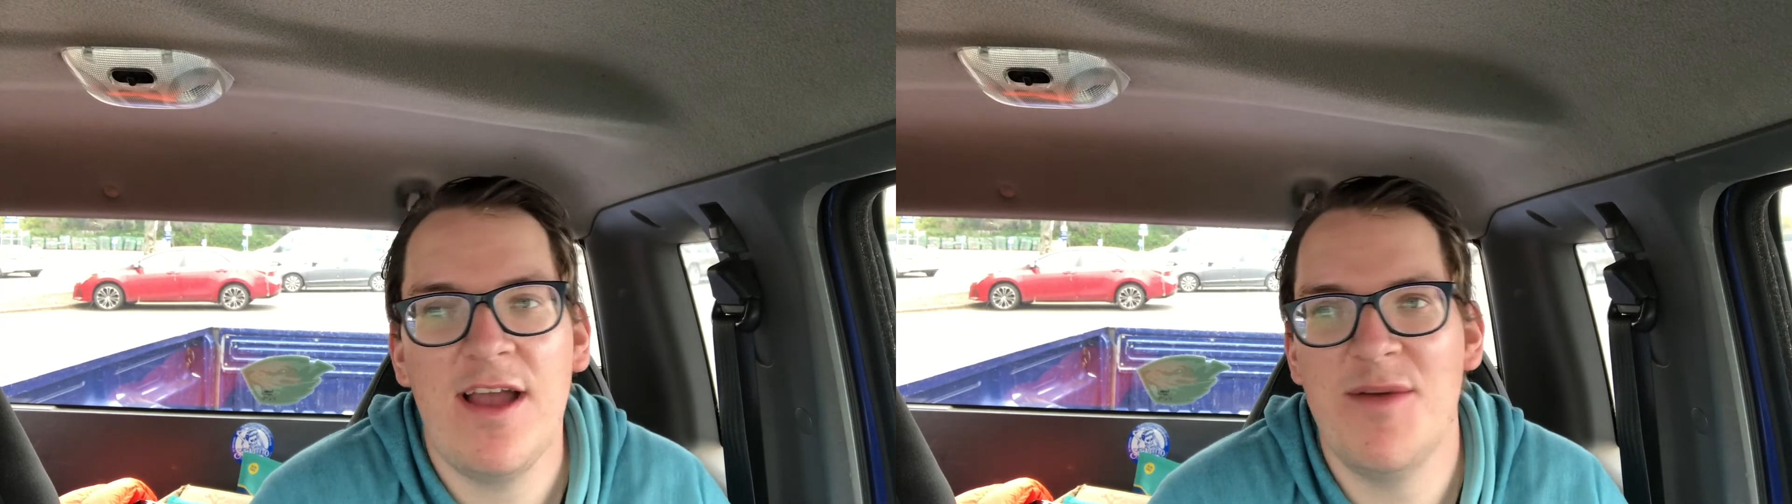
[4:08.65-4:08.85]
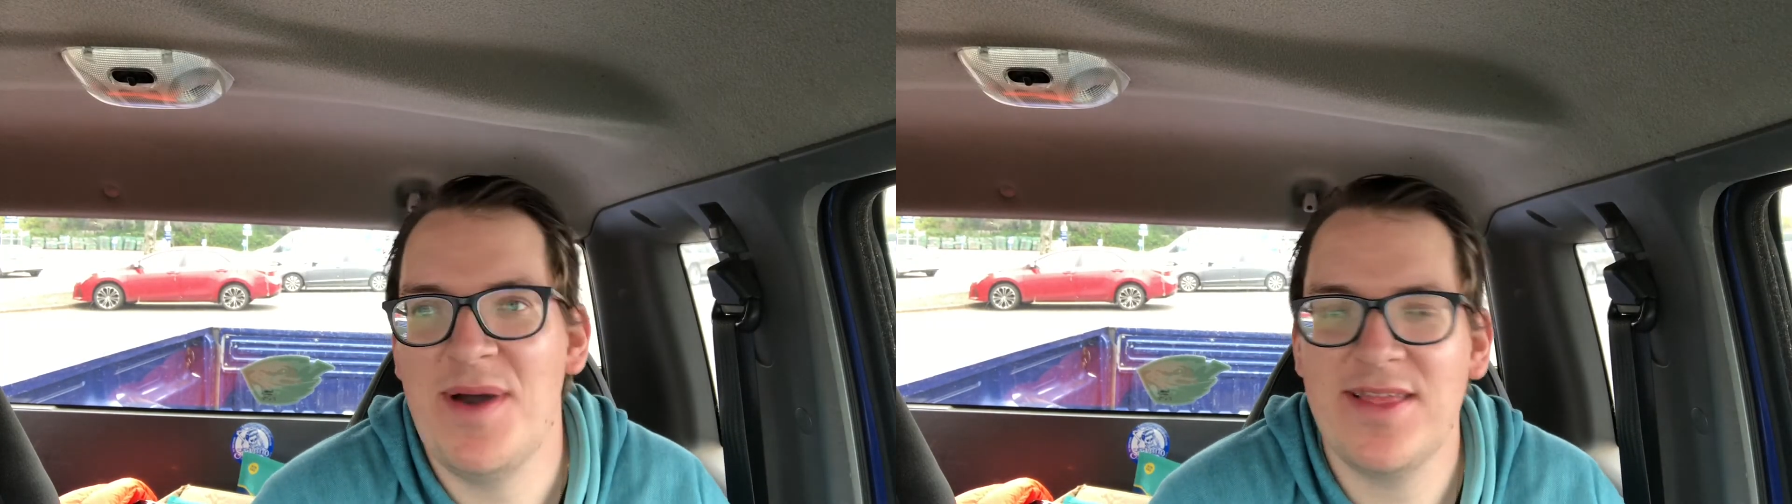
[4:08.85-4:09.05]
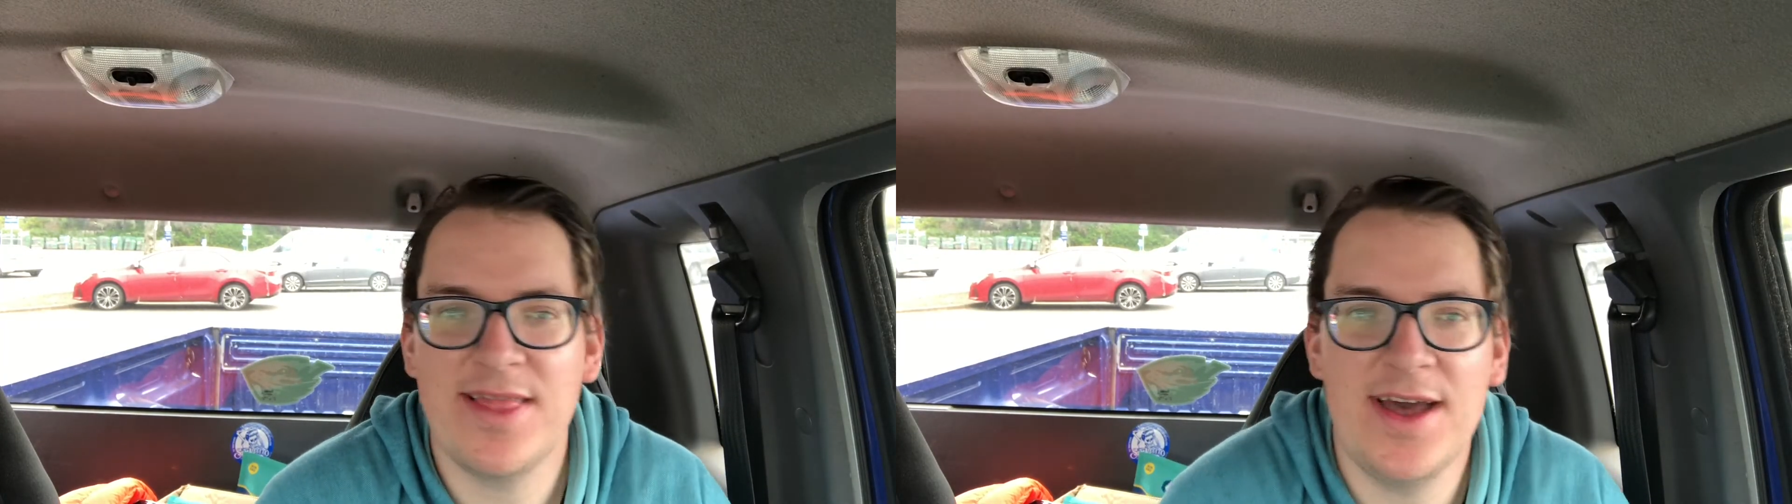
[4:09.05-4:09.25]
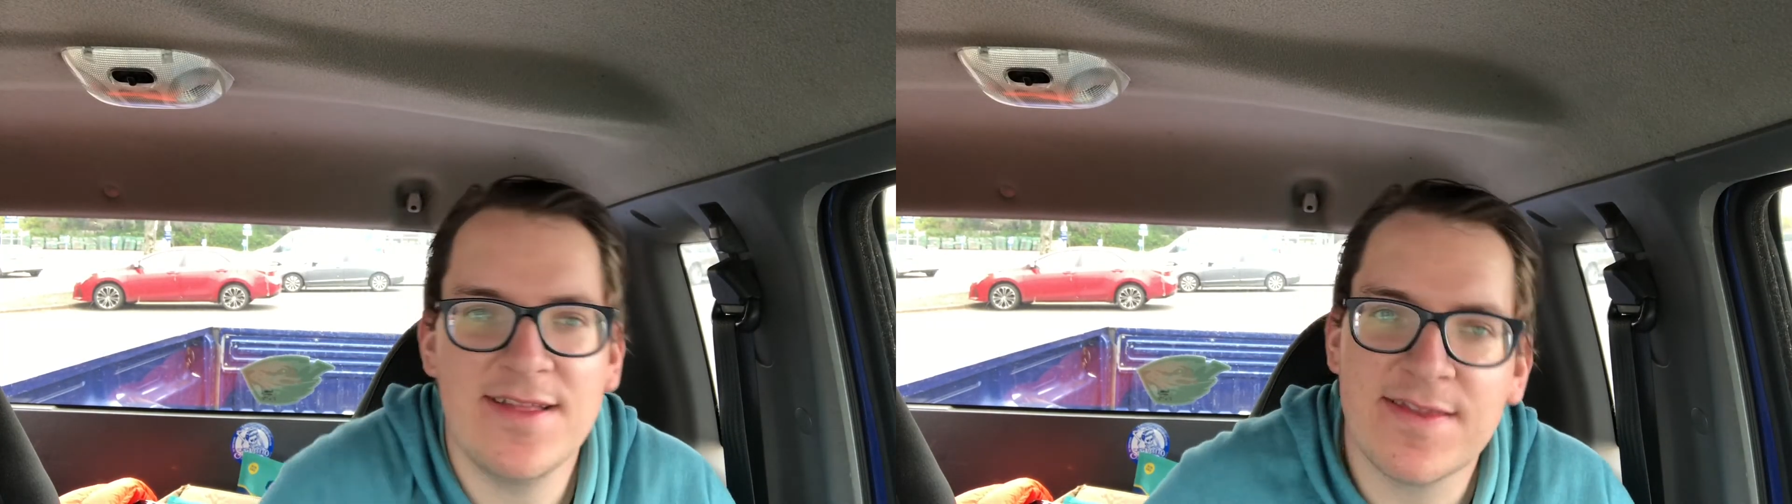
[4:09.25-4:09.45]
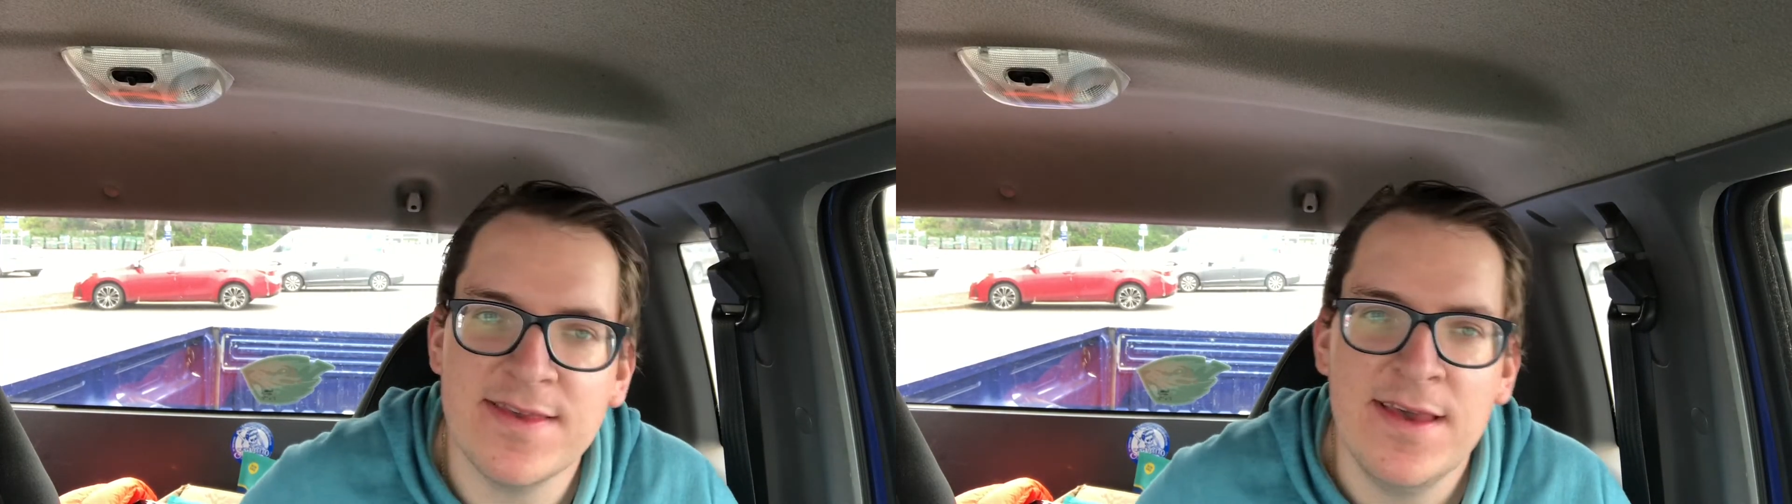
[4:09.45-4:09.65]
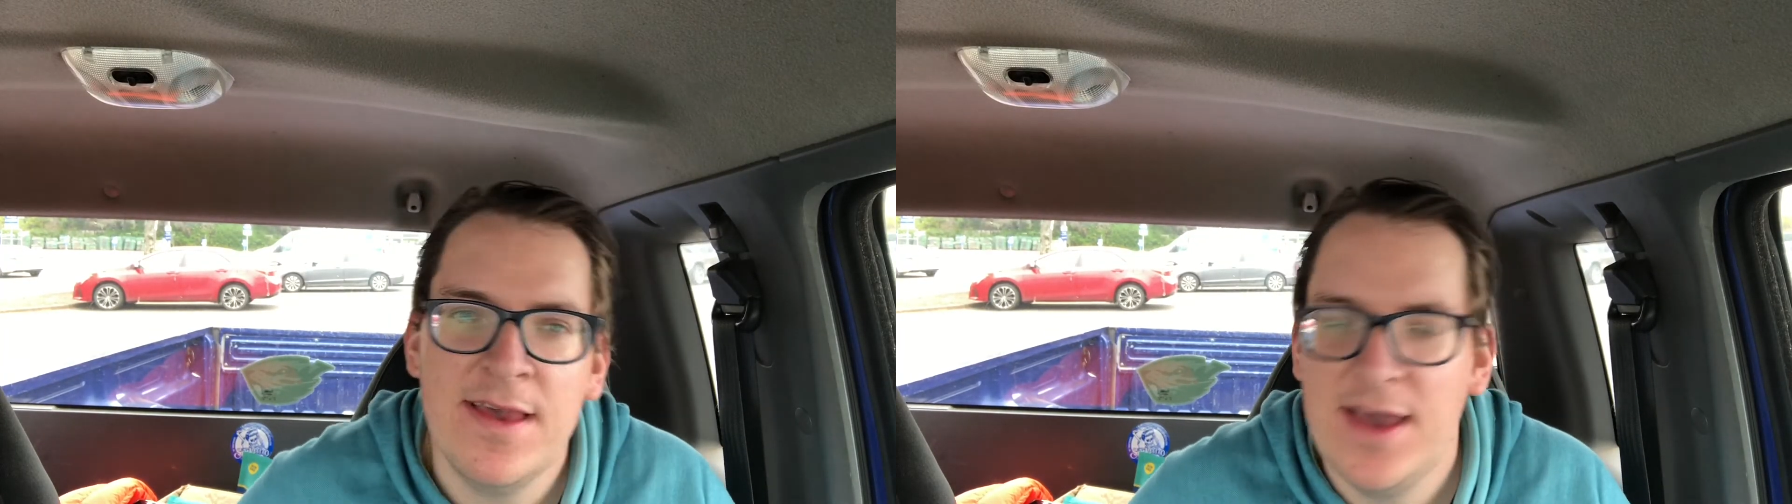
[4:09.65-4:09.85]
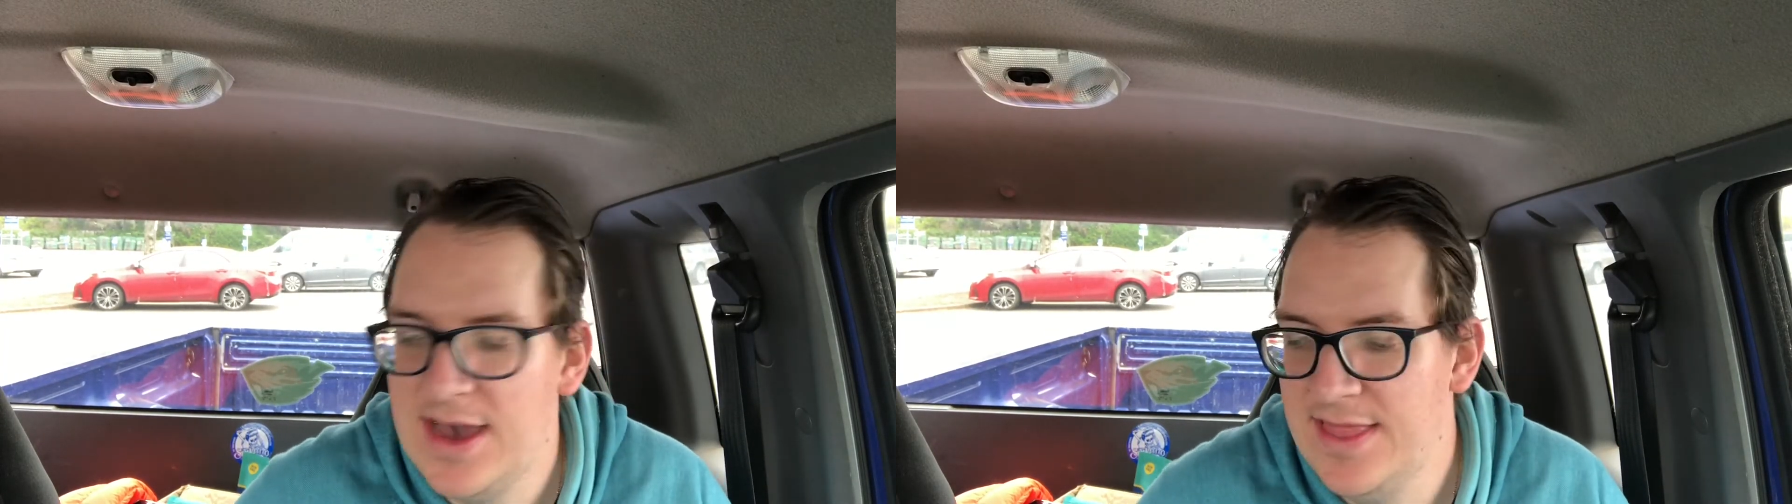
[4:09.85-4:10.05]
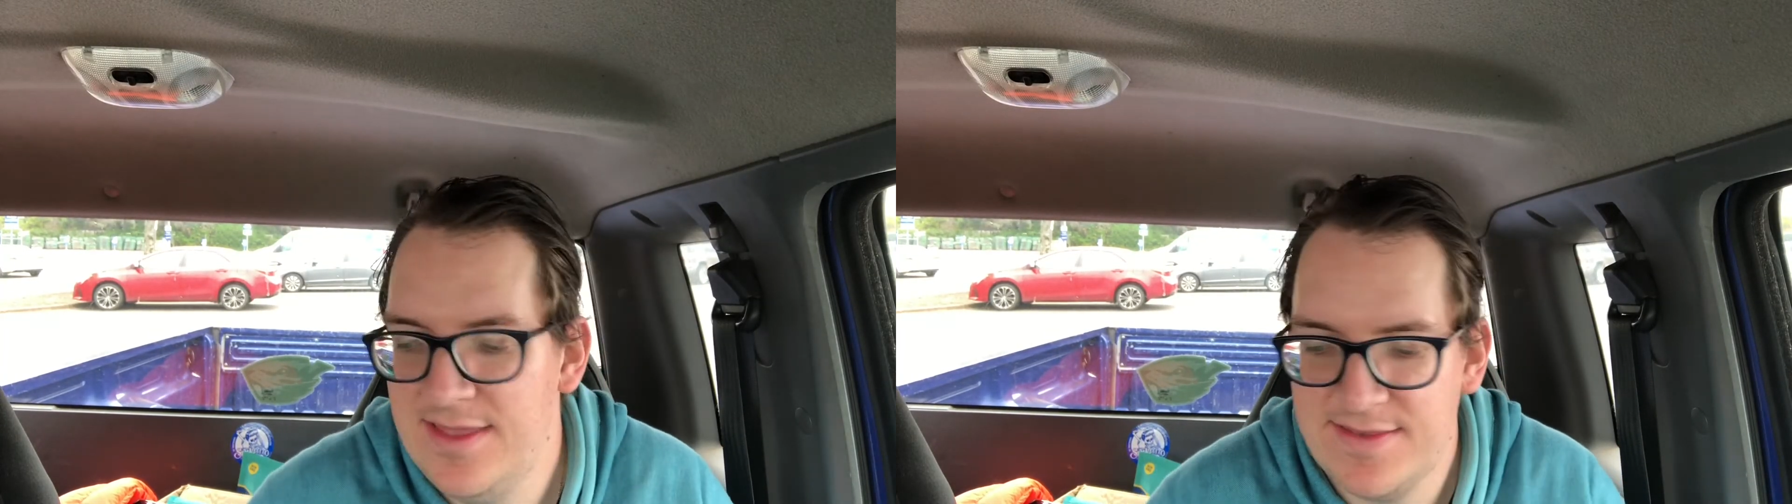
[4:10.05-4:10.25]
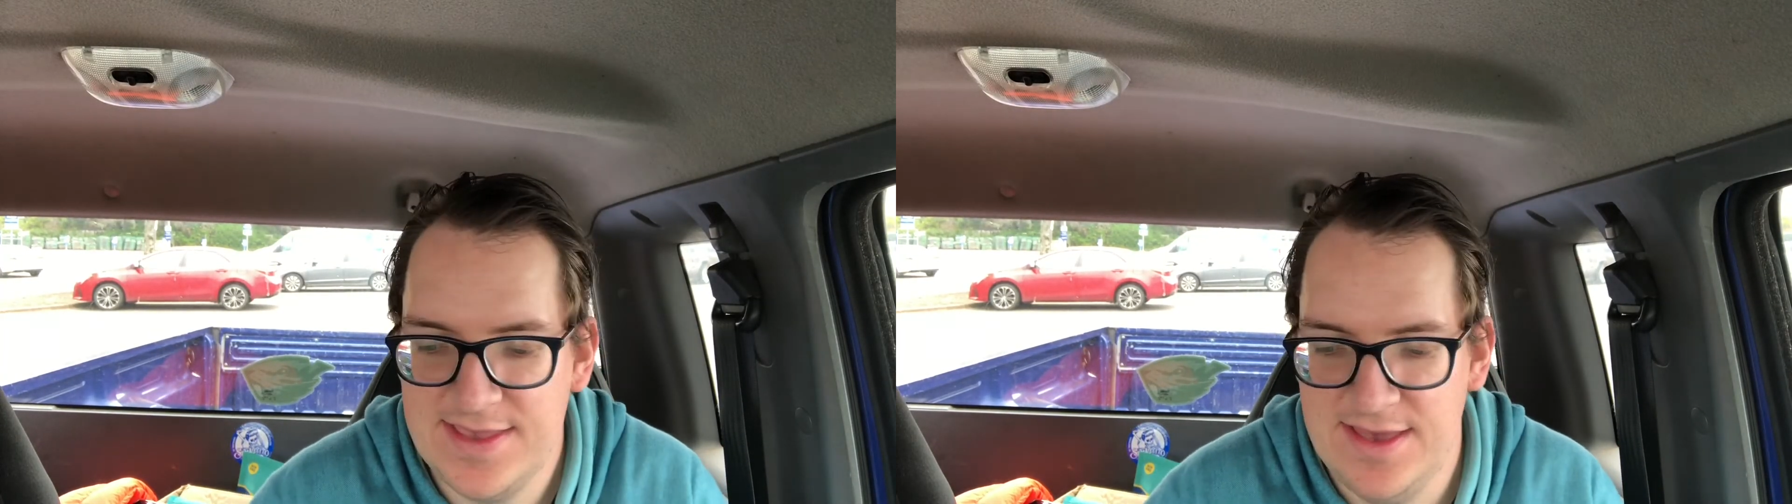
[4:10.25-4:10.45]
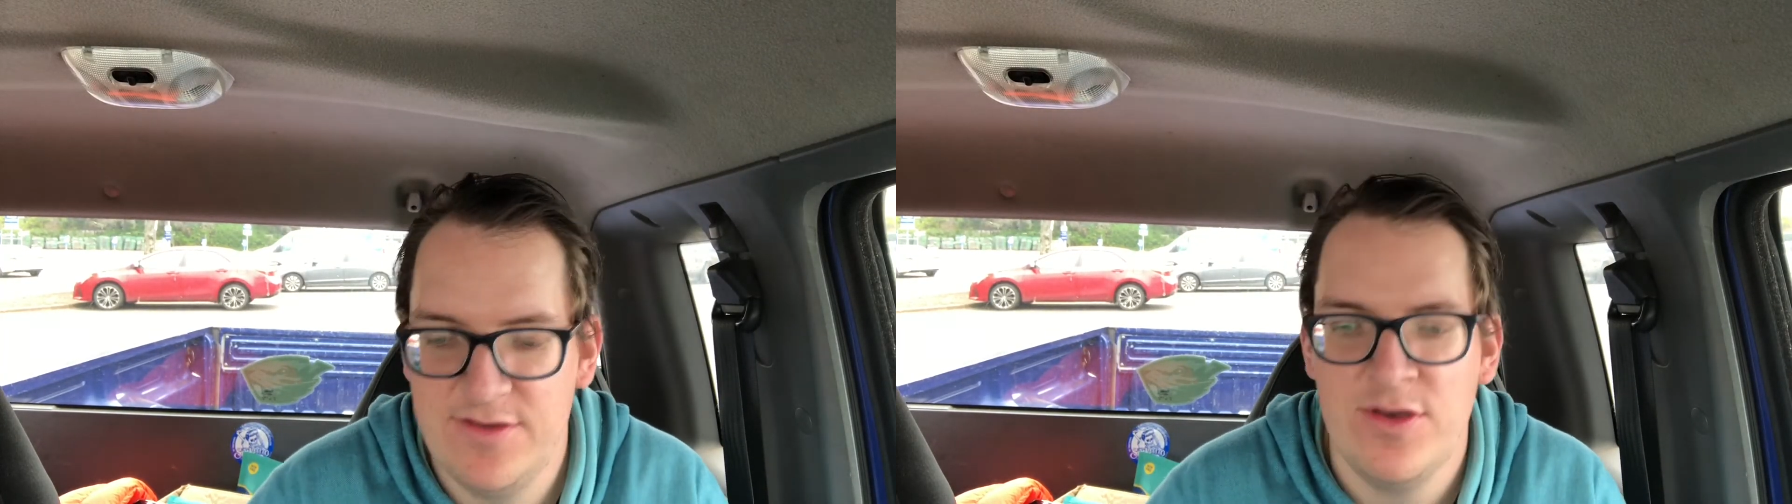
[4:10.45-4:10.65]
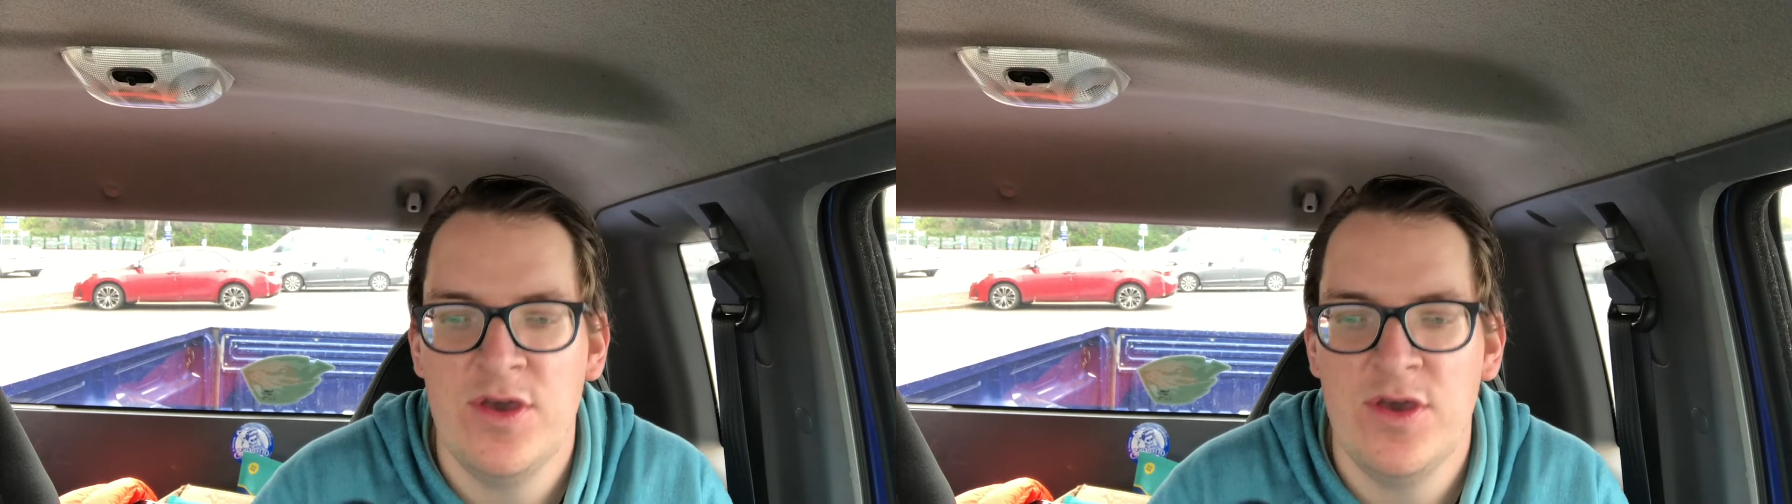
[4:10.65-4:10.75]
are my thoughts on this uh,